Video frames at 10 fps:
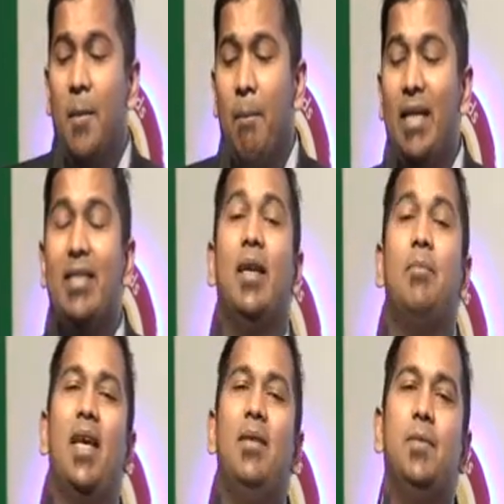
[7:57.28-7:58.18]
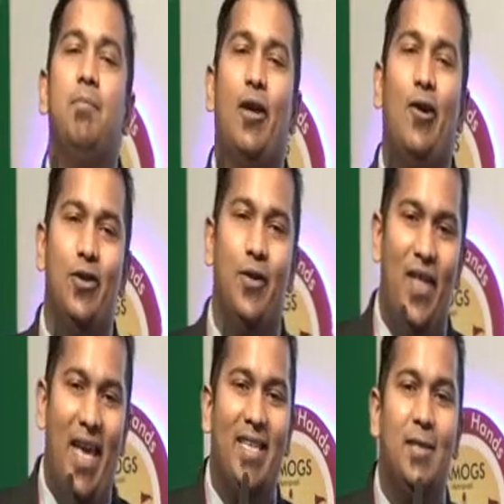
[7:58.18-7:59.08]
But sometimes because of
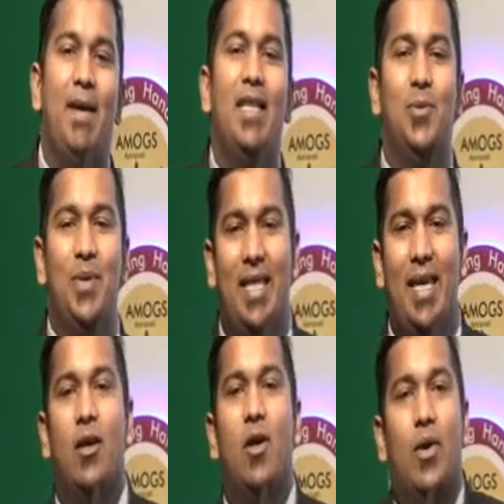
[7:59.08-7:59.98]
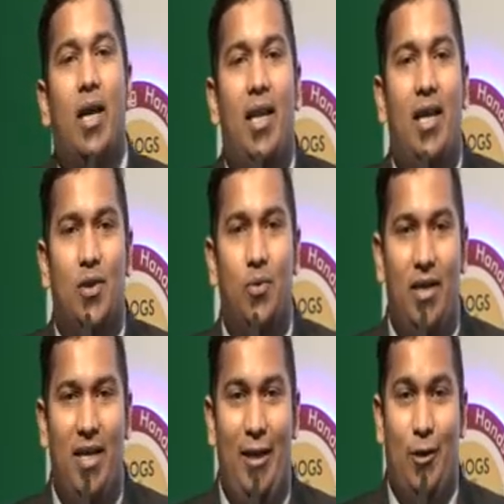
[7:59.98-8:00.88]
the expense, we think, okay, let's do
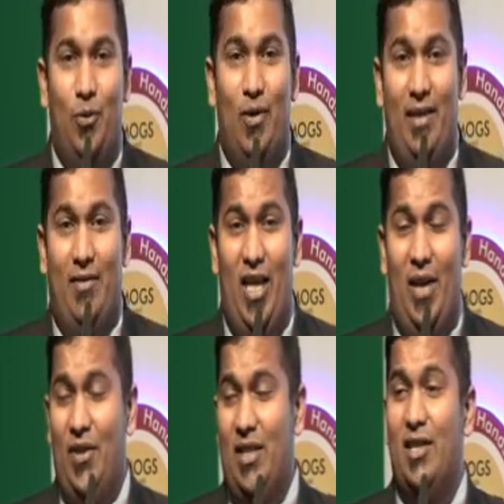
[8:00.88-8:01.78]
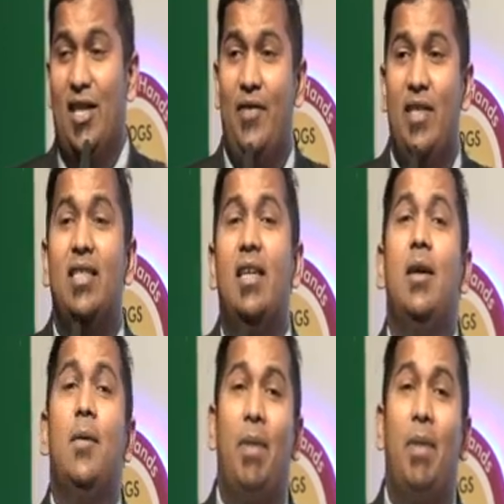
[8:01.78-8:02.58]
a day 2, day FSH levels.